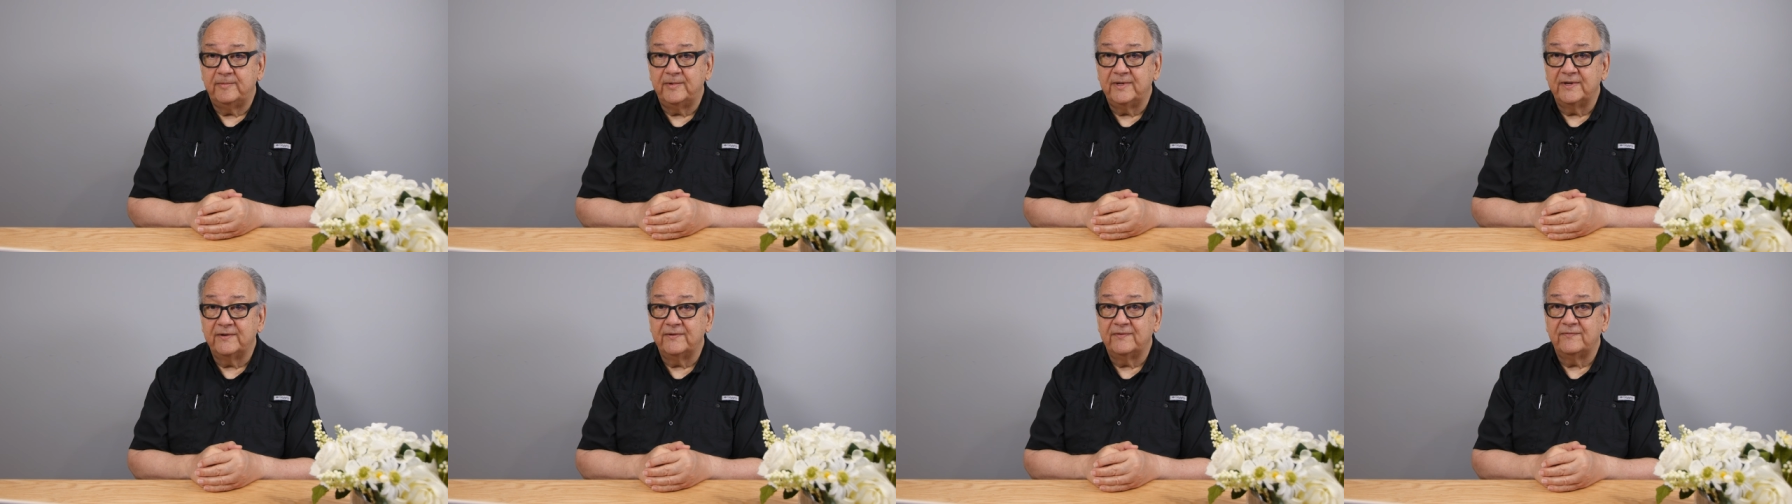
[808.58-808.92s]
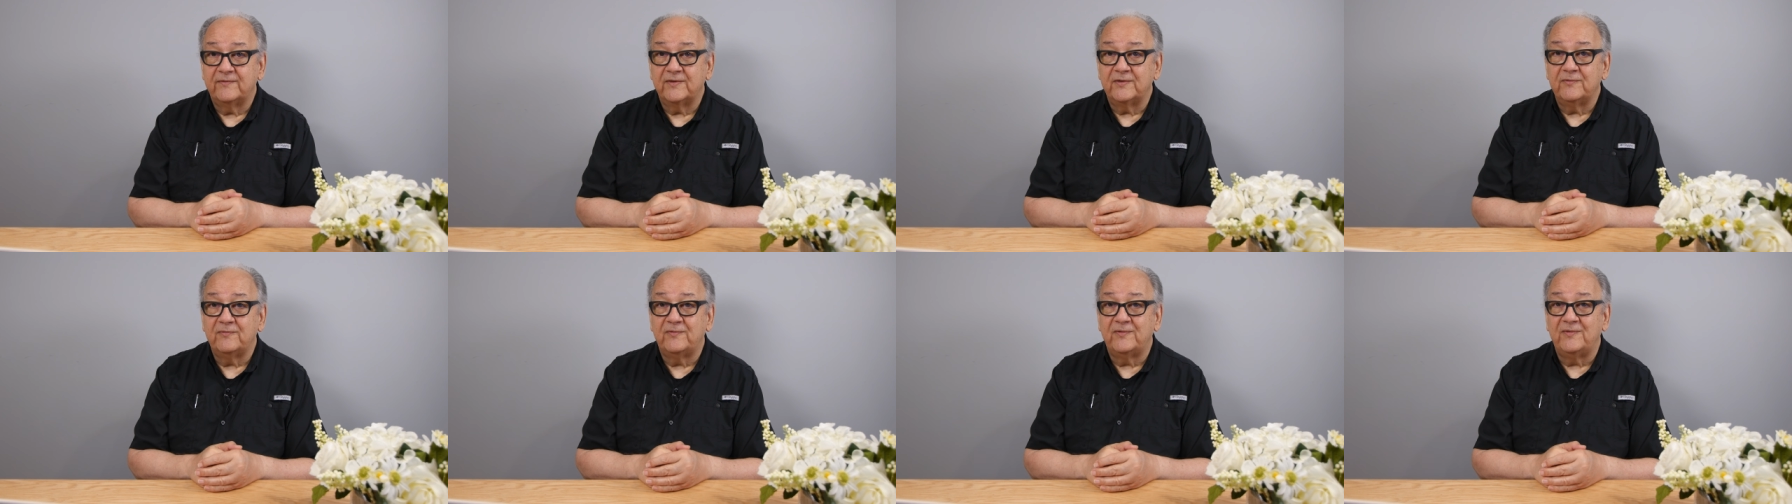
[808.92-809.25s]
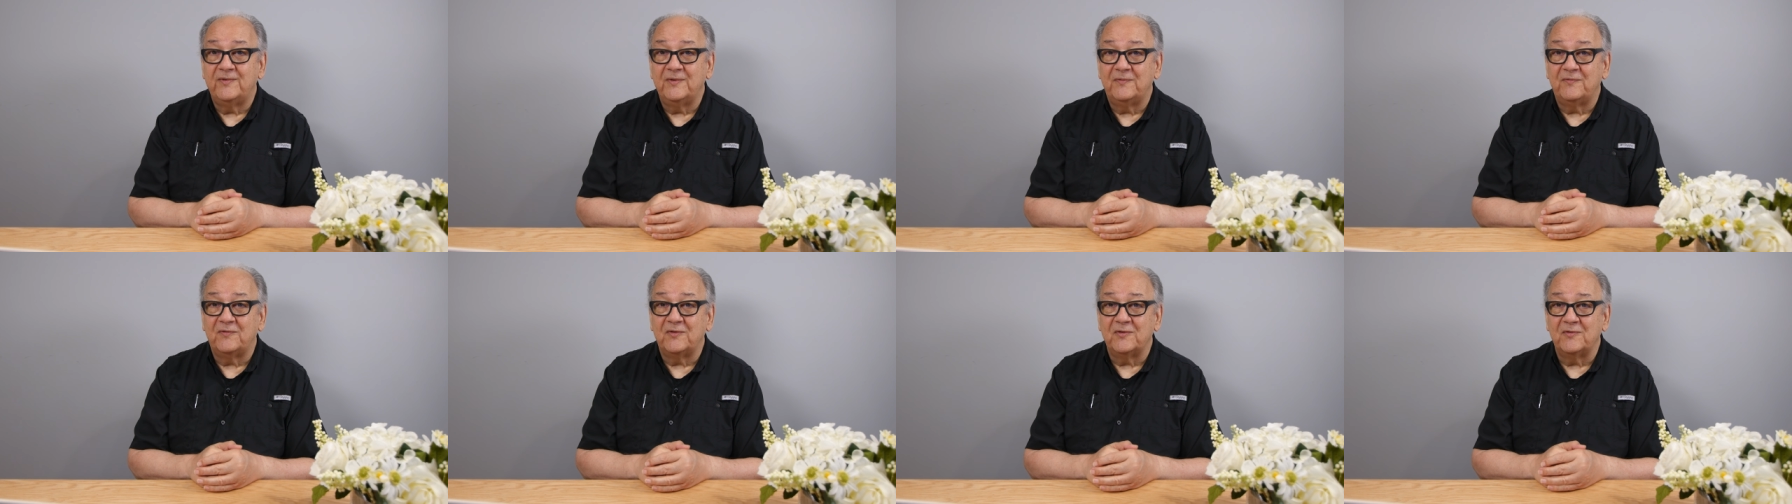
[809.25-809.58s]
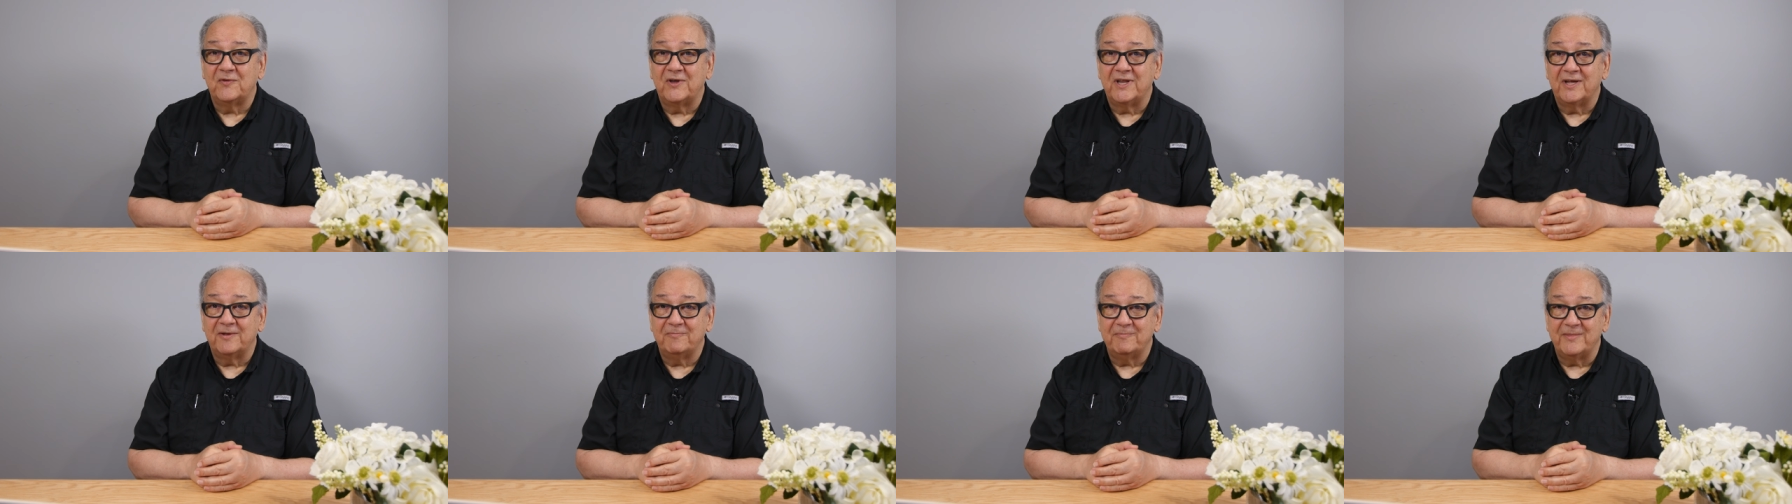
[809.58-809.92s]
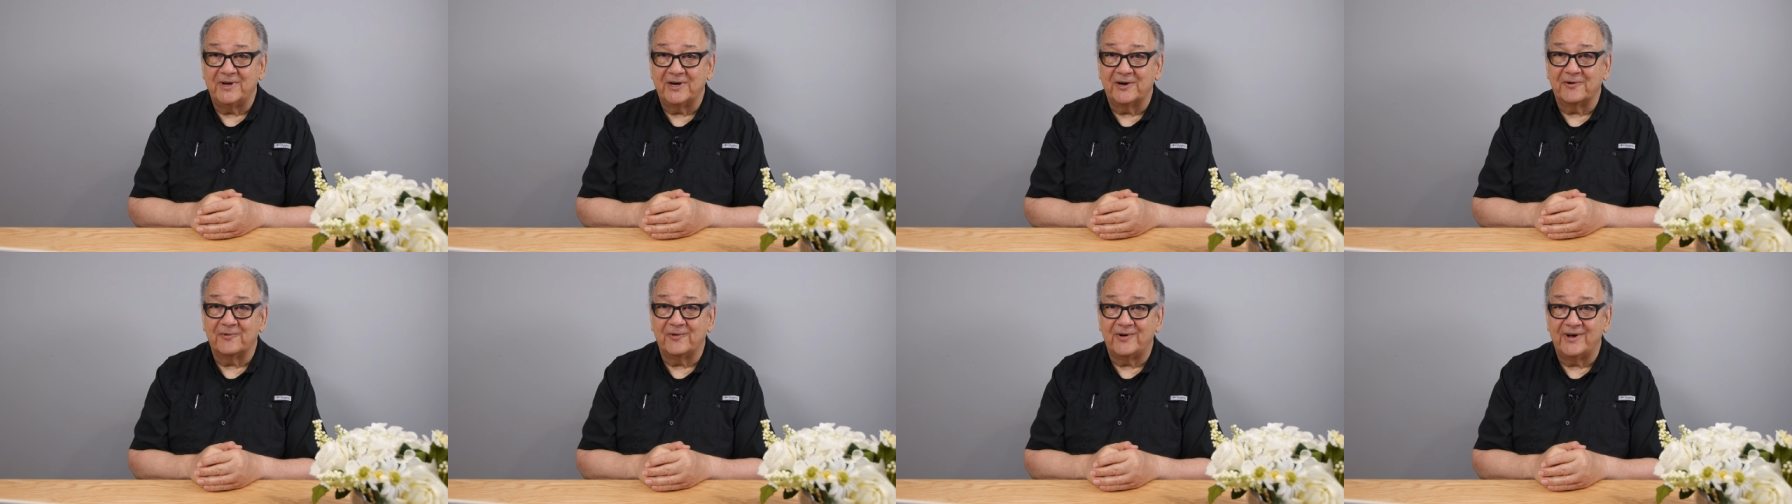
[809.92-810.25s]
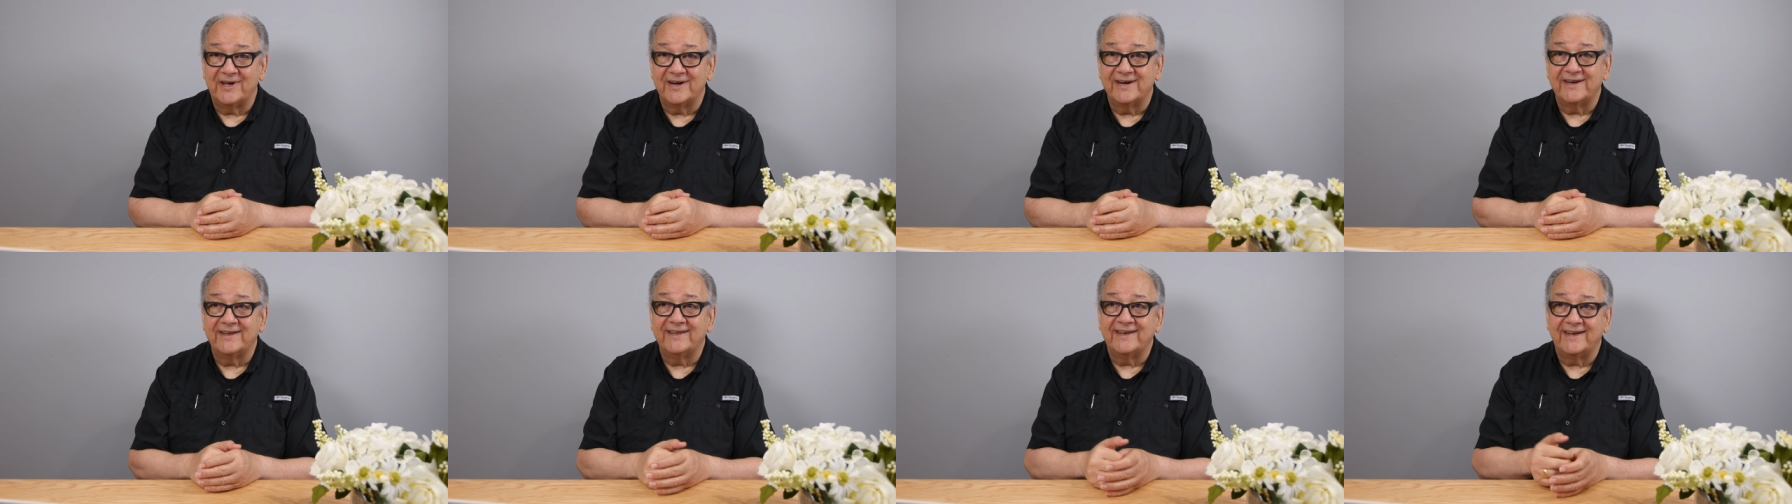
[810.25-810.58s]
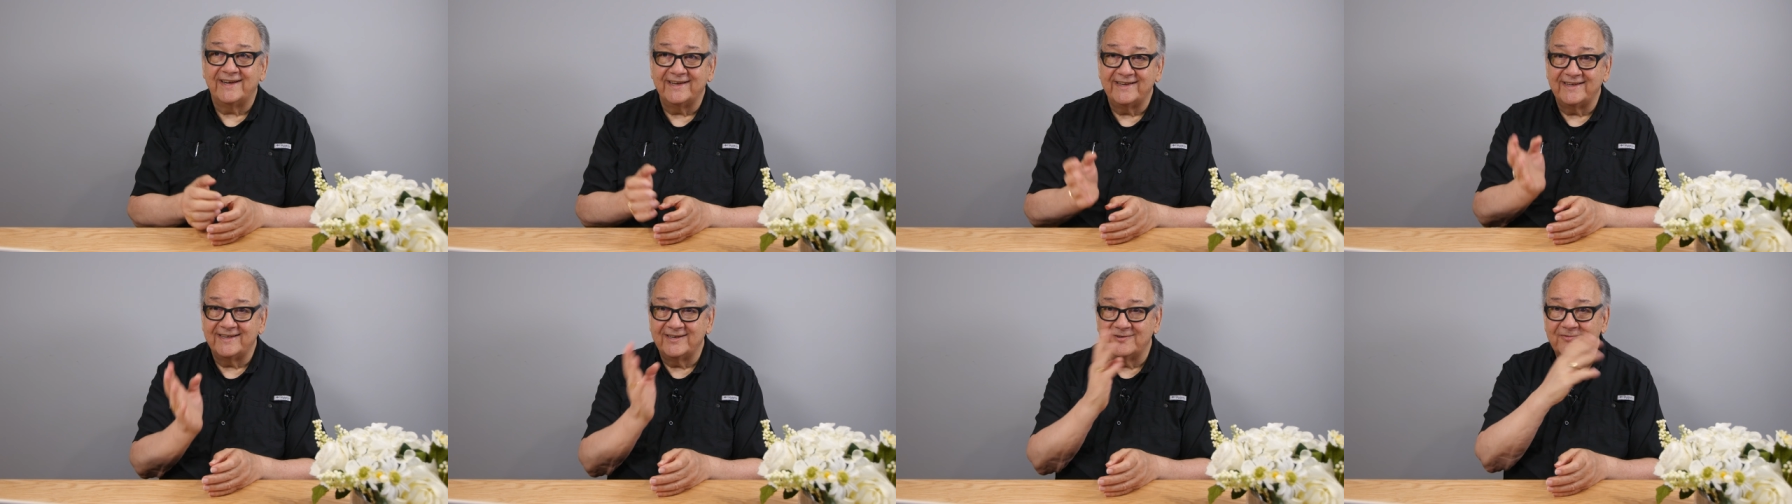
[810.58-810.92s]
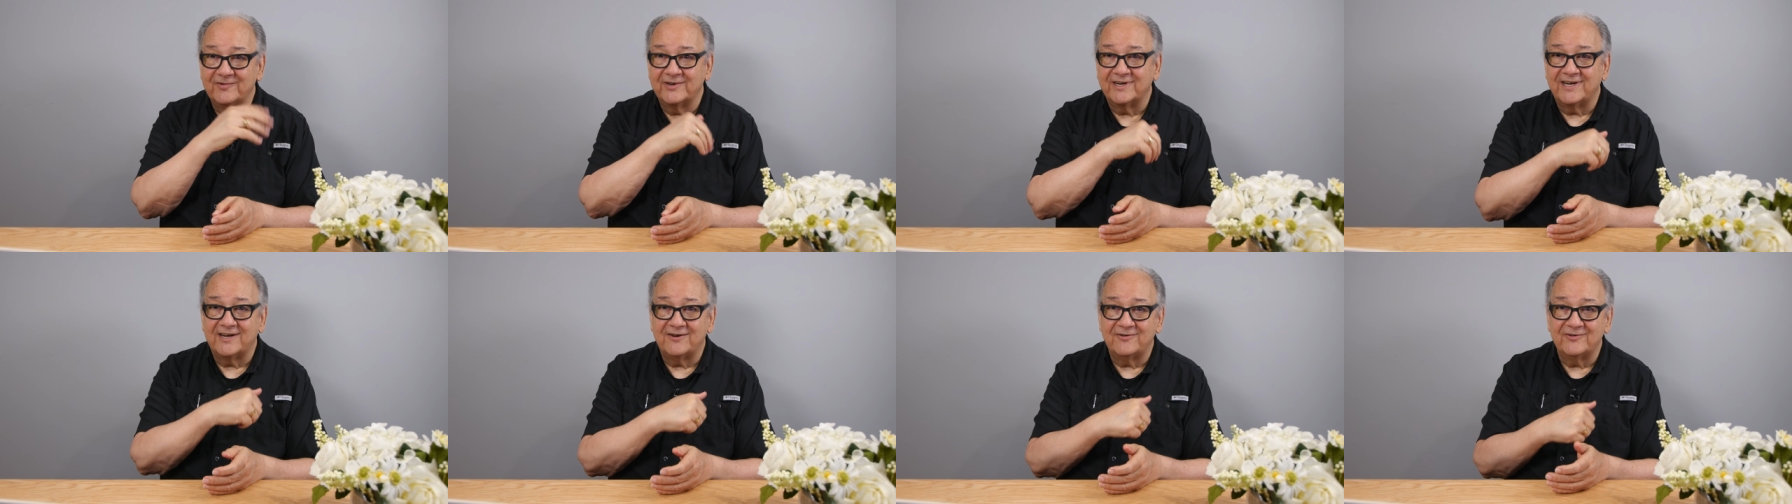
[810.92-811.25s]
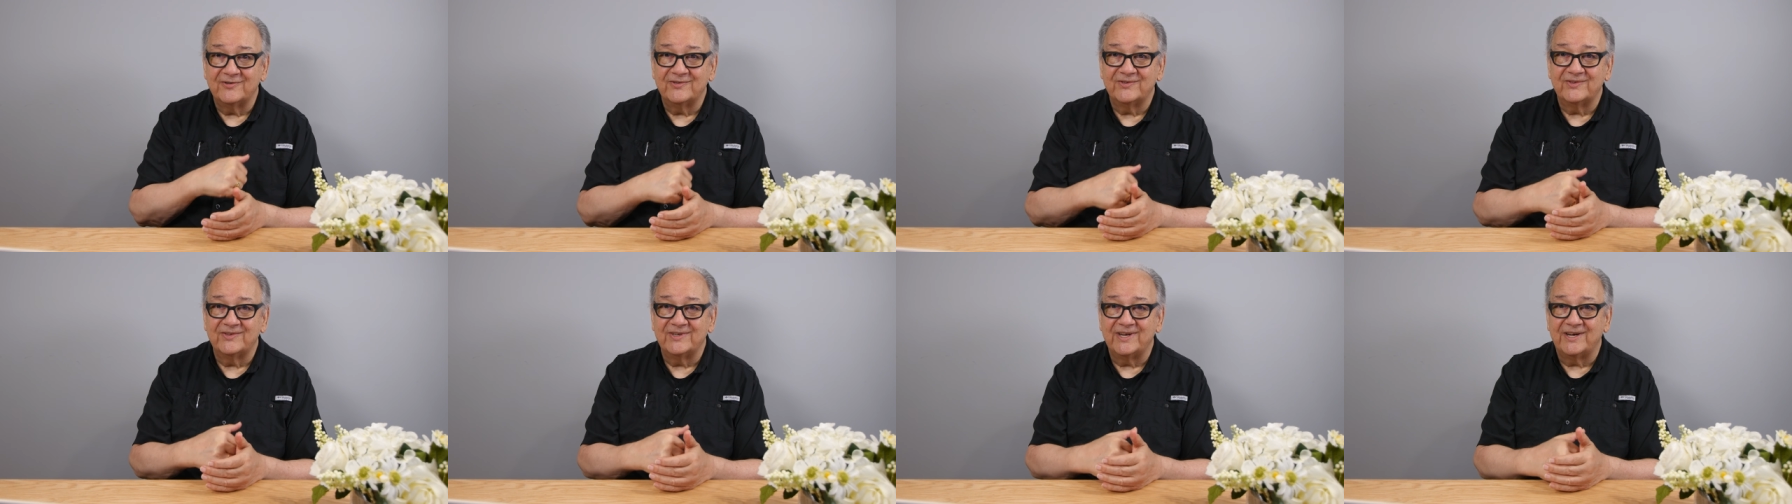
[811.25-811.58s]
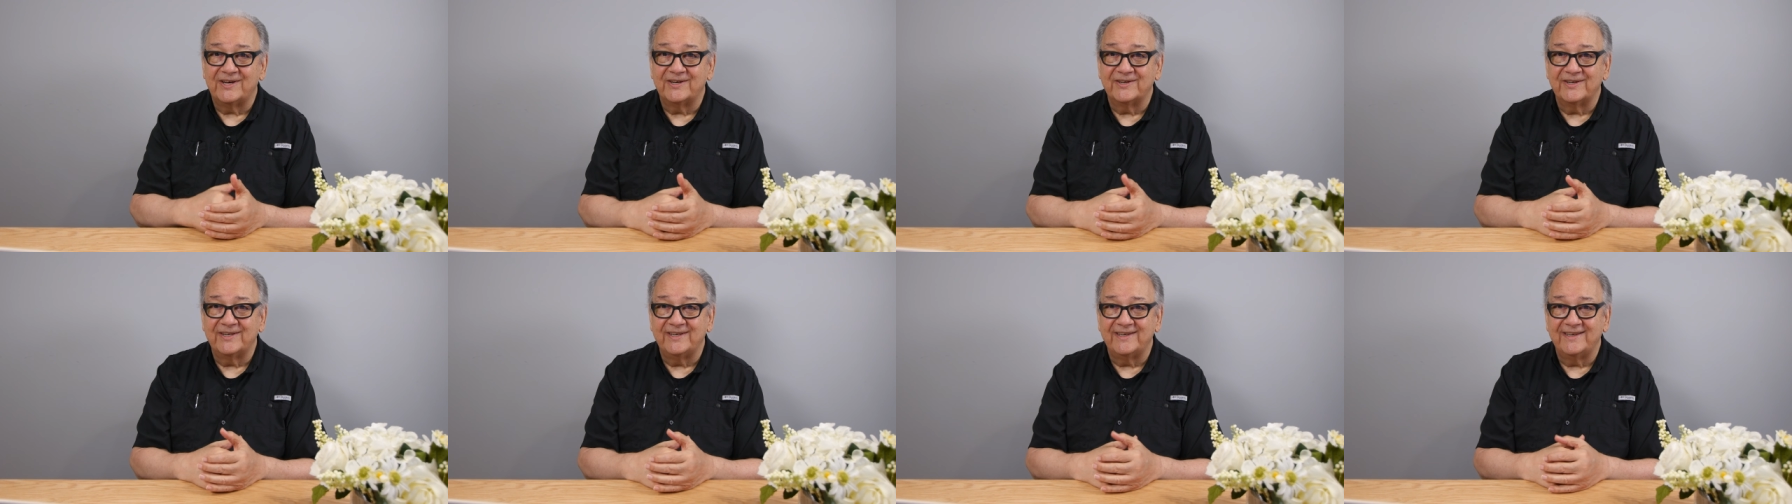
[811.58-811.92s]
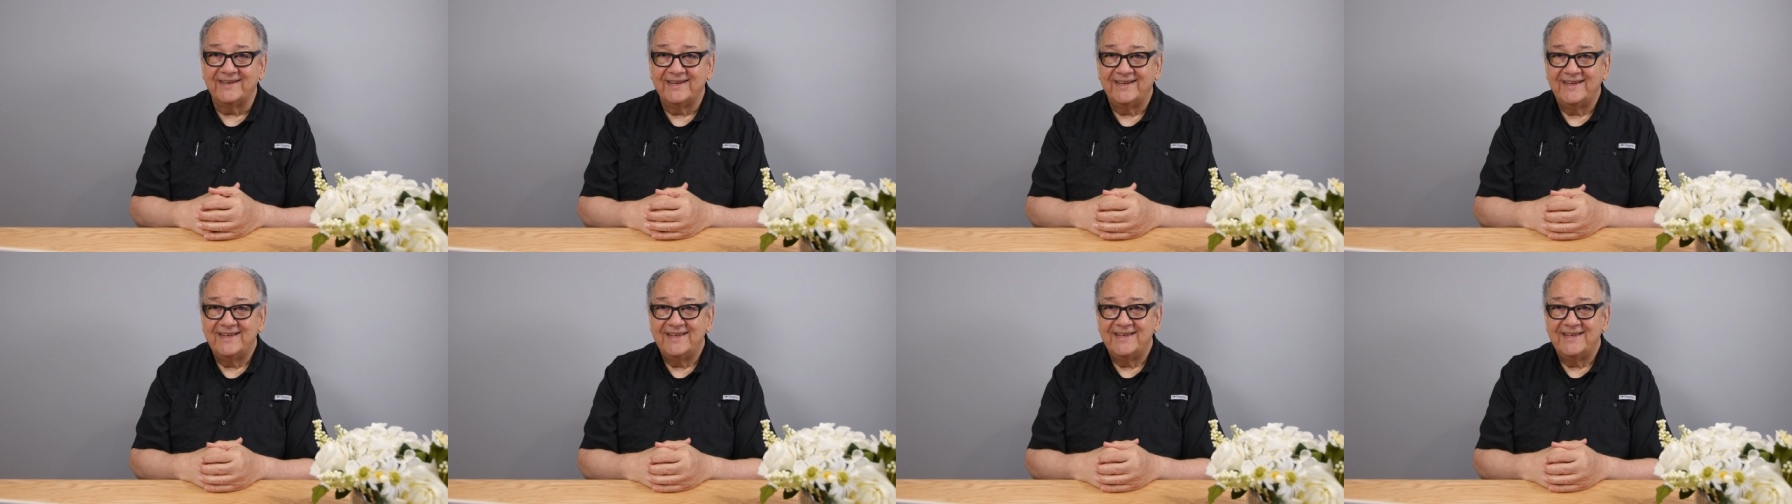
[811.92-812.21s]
if, you've, if you've, done marijuana, I did when I was young and